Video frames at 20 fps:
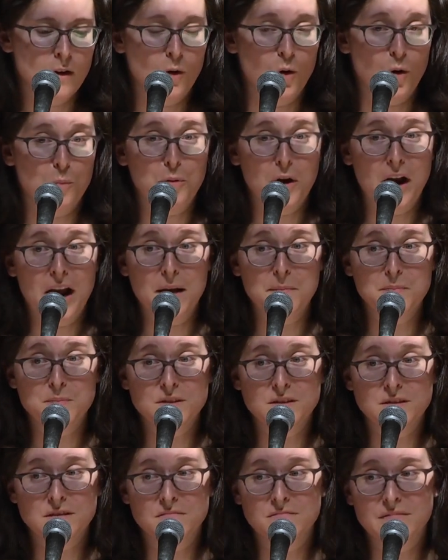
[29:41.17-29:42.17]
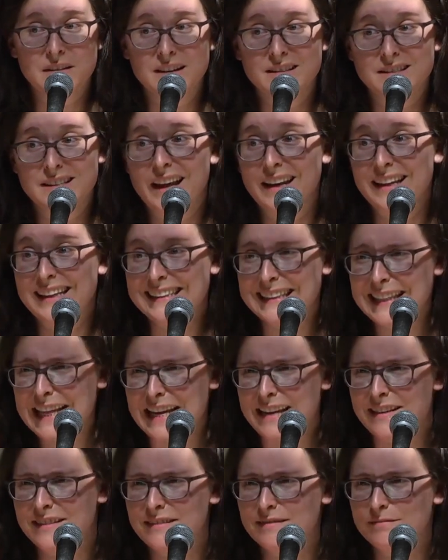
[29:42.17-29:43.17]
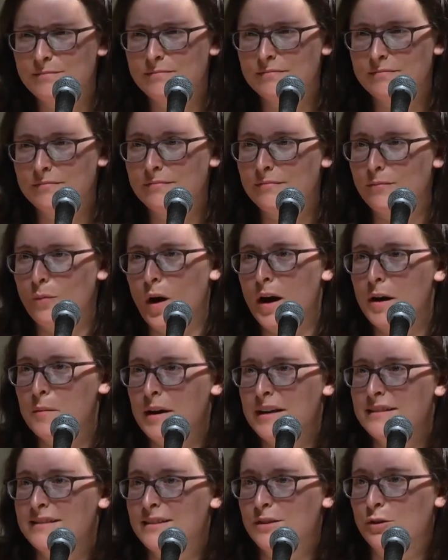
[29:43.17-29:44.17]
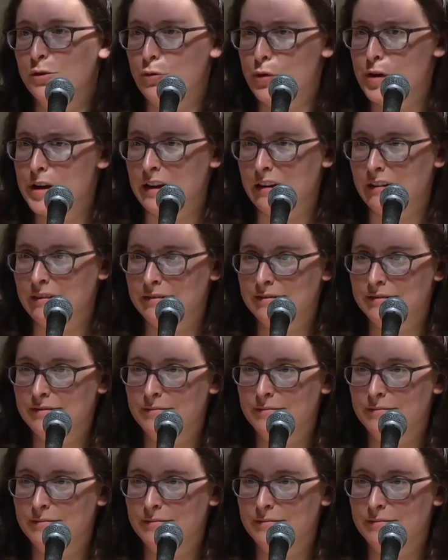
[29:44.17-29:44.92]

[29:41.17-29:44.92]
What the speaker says: Or perhaps it's getting late. Why am I still reading?